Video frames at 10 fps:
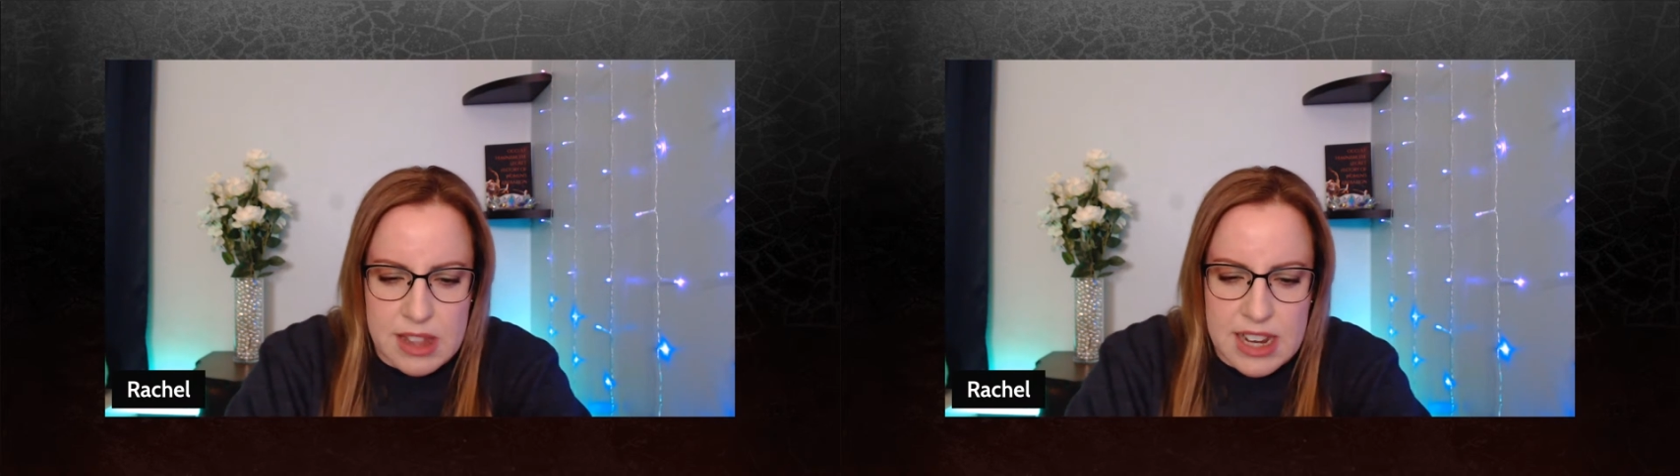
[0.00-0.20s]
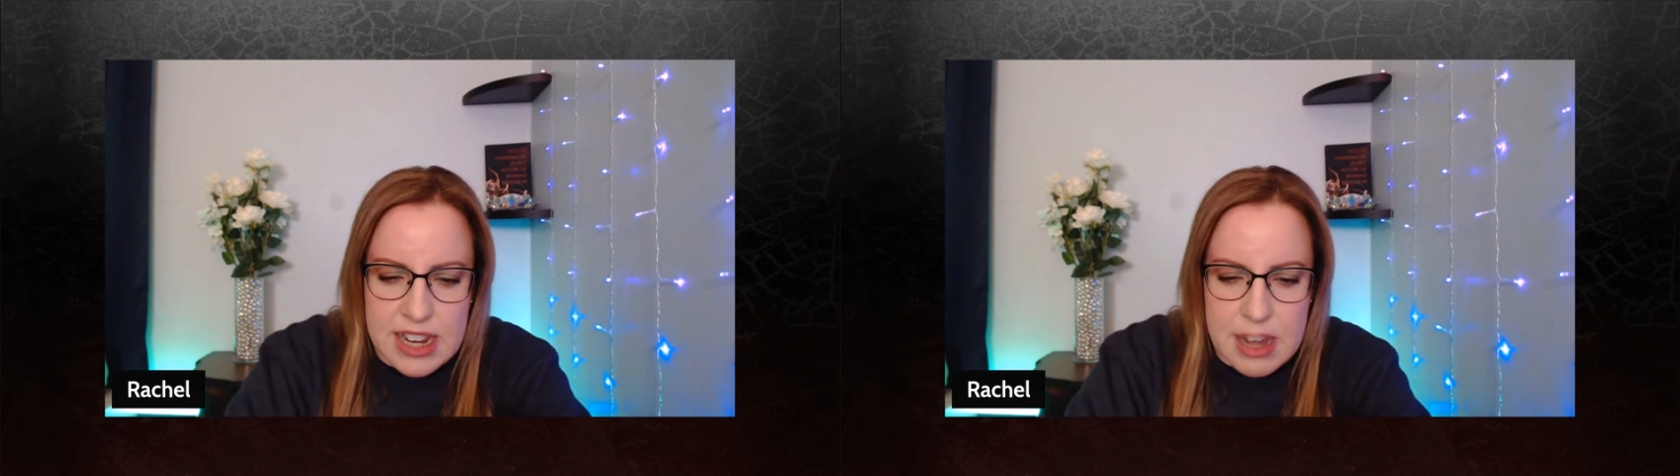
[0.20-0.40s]

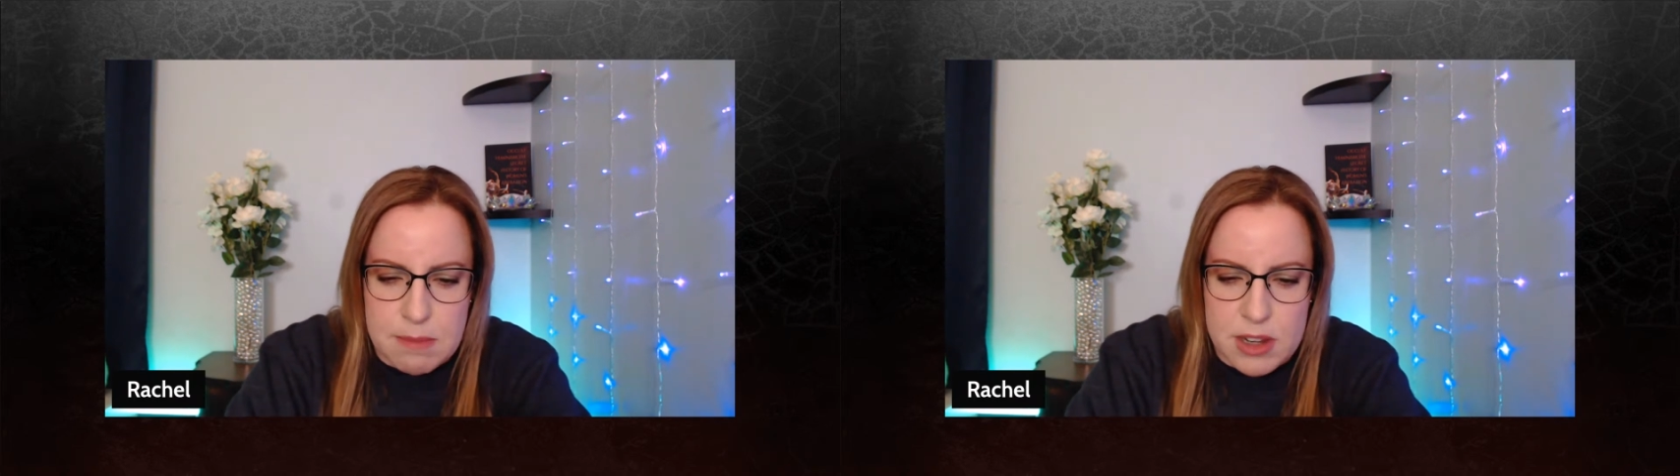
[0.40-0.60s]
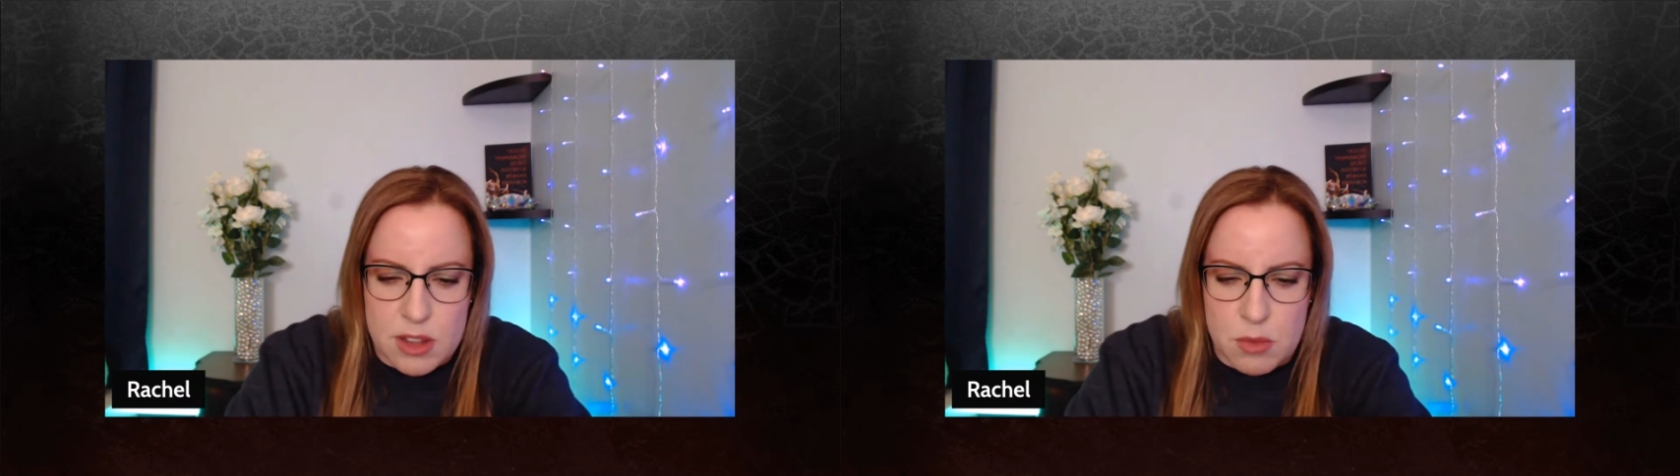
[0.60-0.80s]
leading
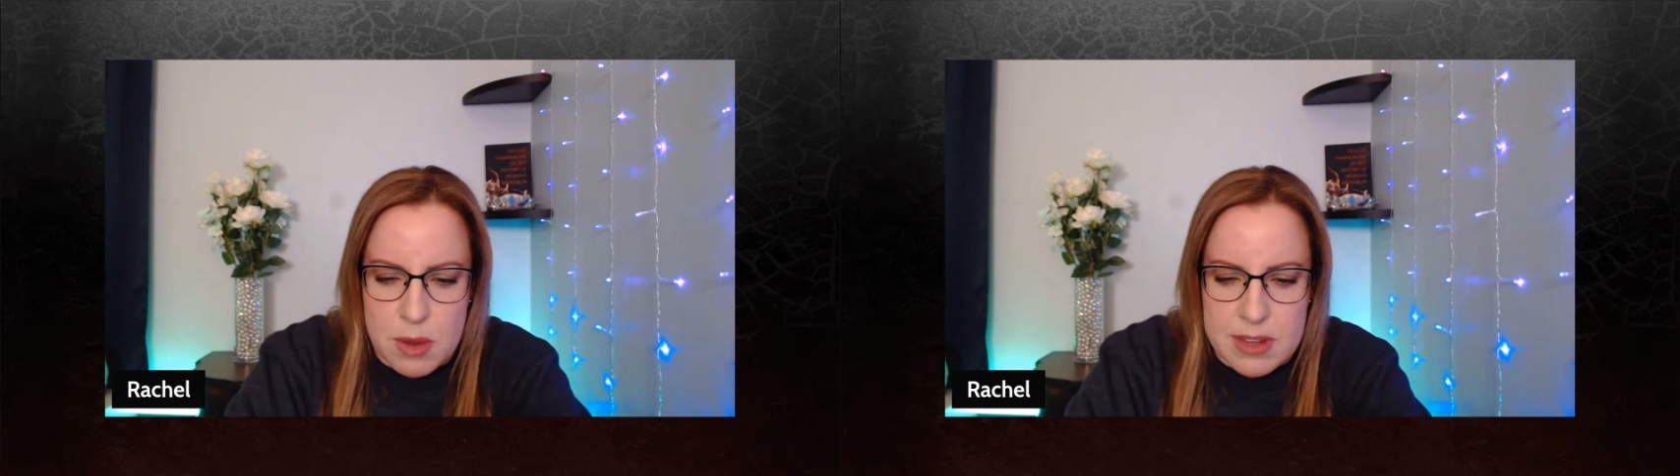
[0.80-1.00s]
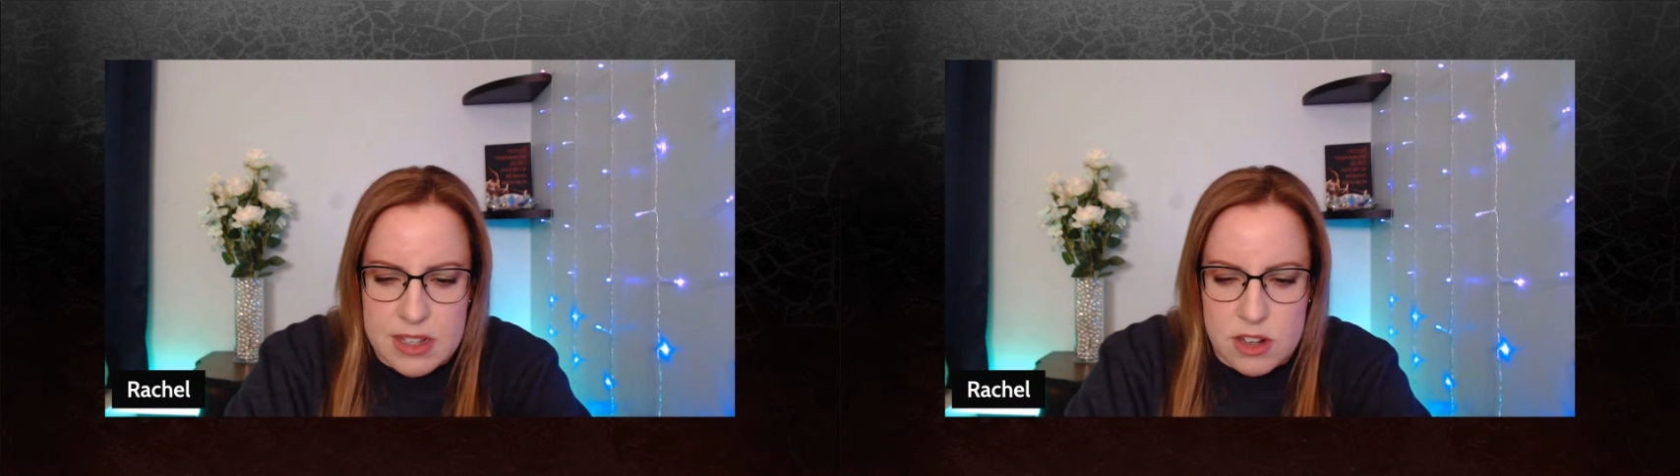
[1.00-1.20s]
up to the
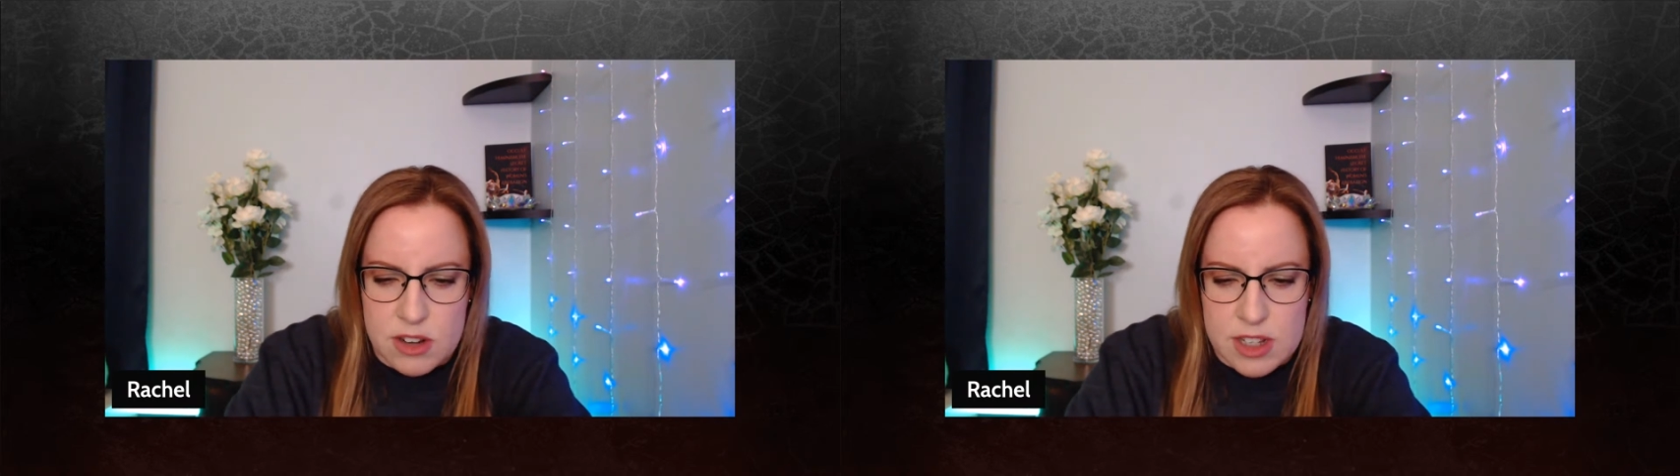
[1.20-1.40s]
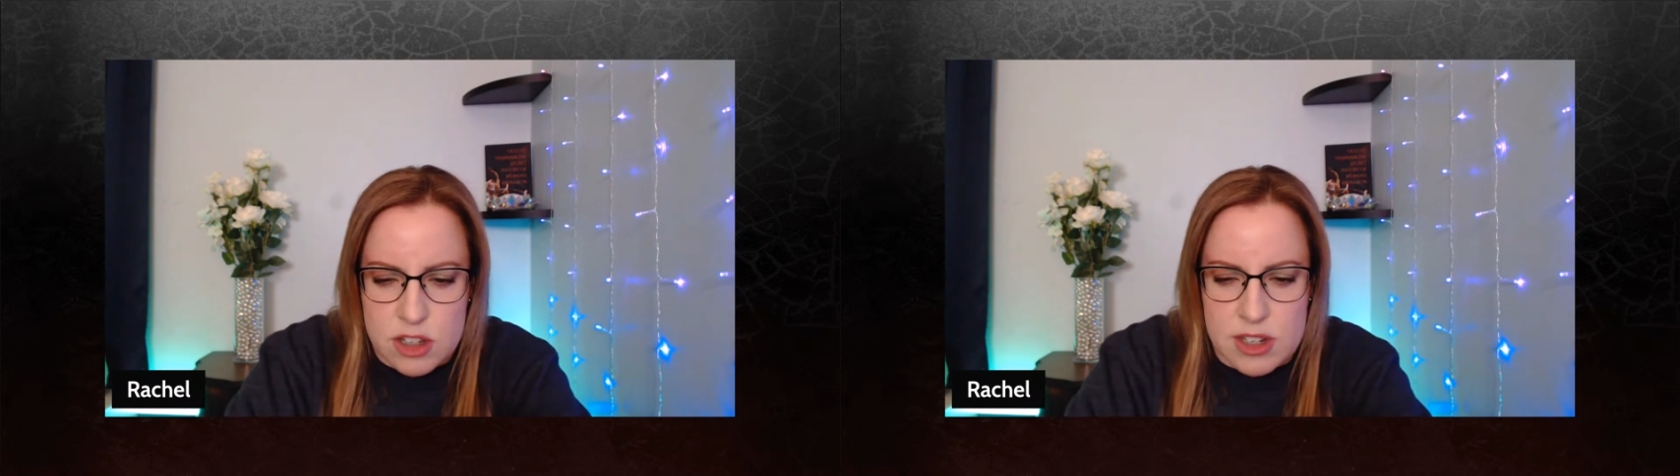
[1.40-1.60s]
women's
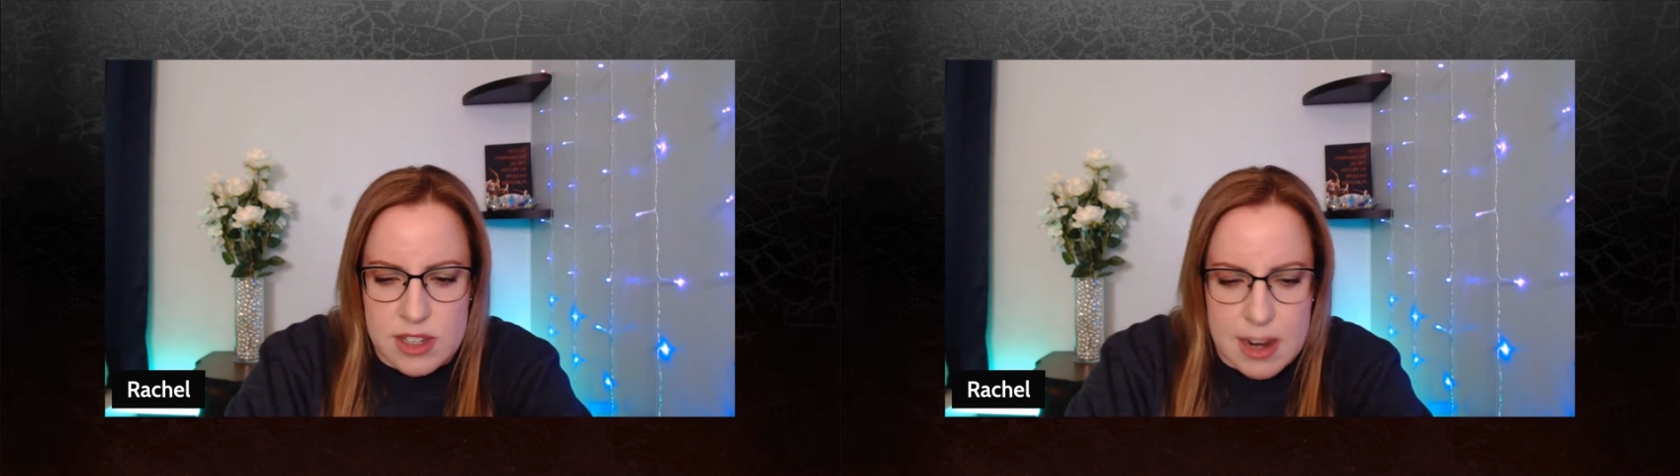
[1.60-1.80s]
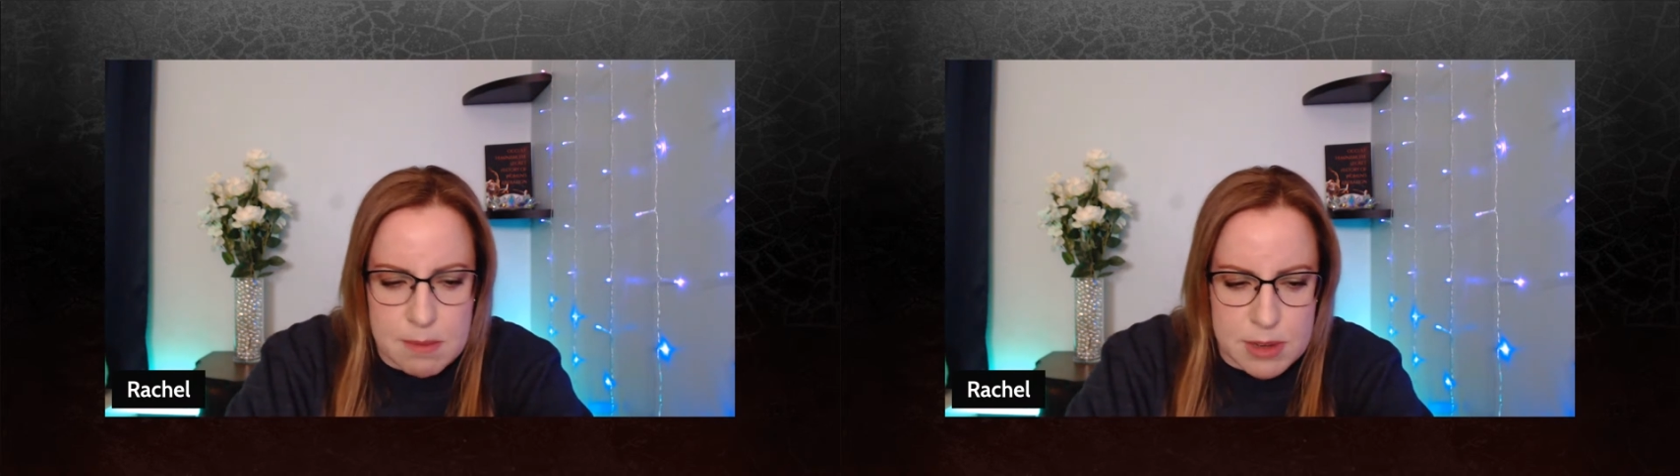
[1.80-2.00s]
Christian
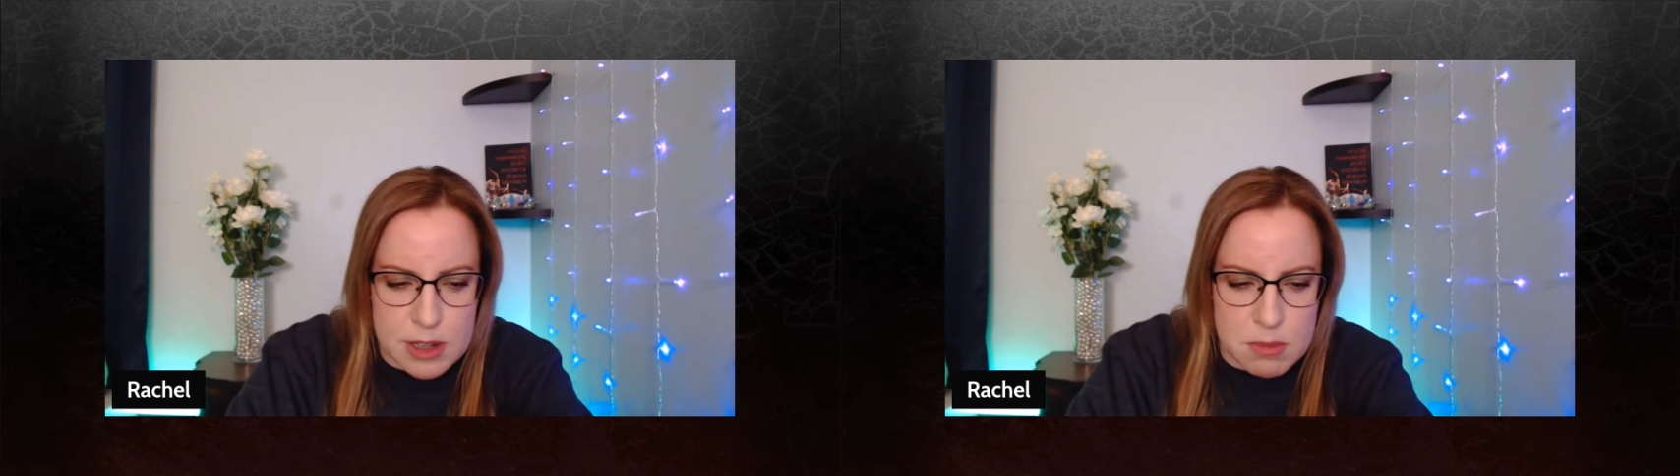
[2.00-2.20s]
temperance